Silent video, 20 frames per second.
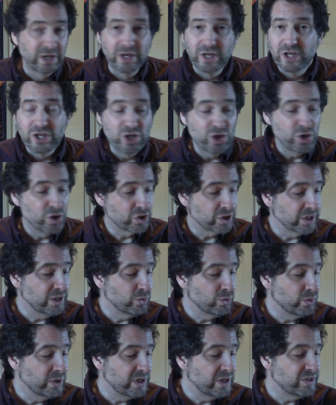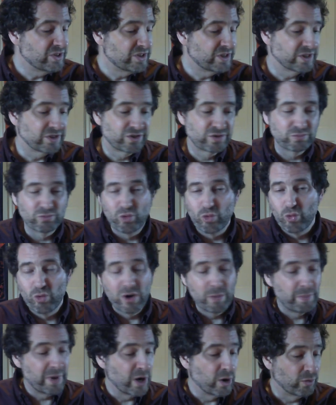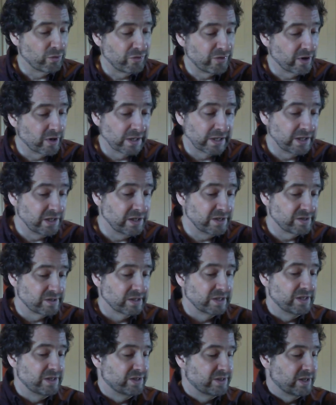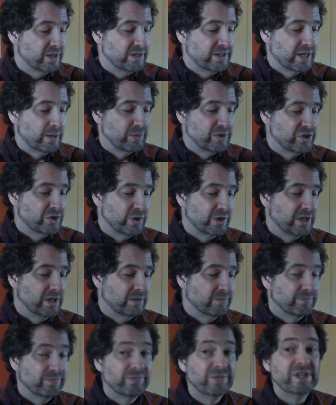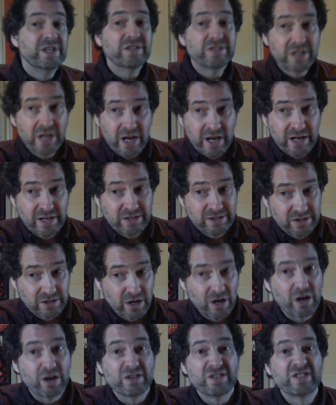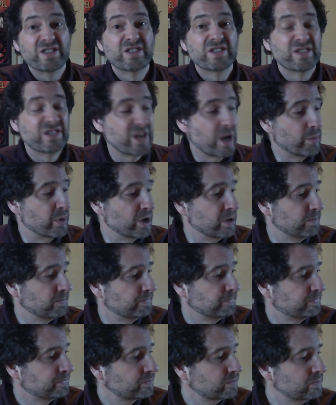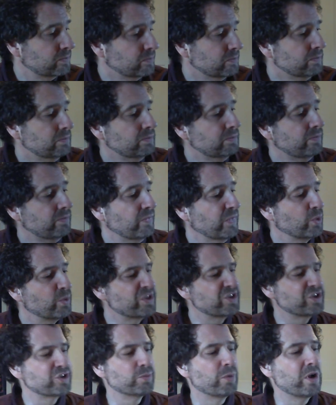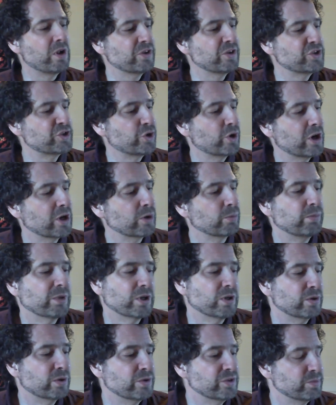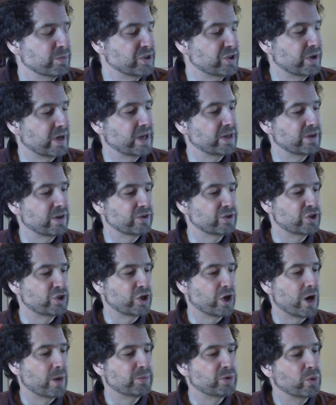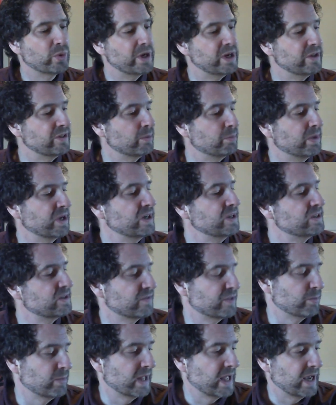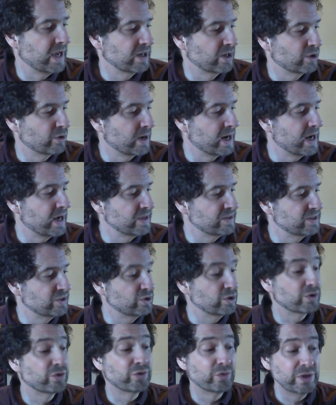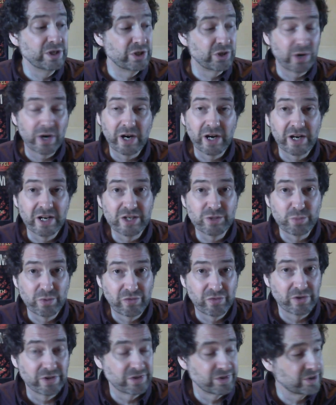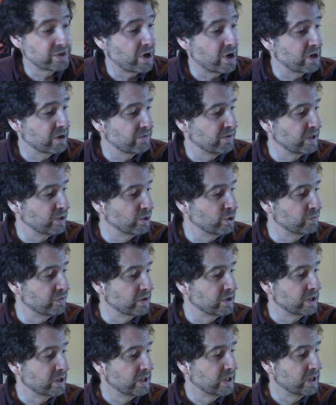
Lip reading: "Usually weeds just rip out fairly easily," he said, demonstrating. "These guys are stubborn." With small, strong blows, Mr. Antos chopped away at the base of the black grass. It took 3 tries before the stalk fell over.